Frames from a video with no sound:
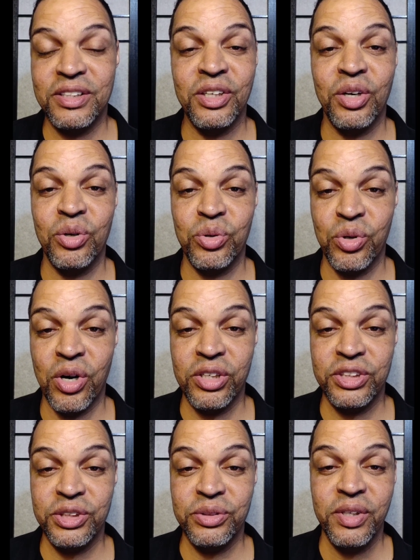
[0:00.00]
who
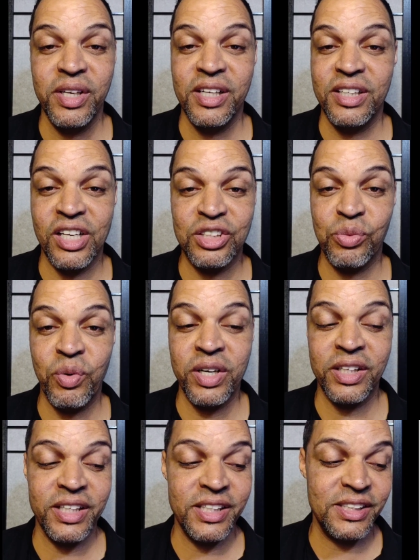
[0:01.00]
hurt you doesn't
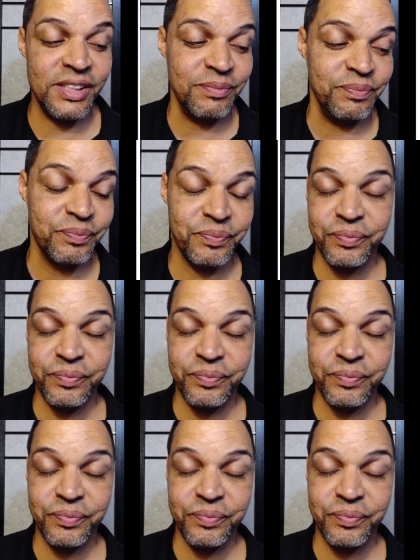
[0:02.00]
want to listen,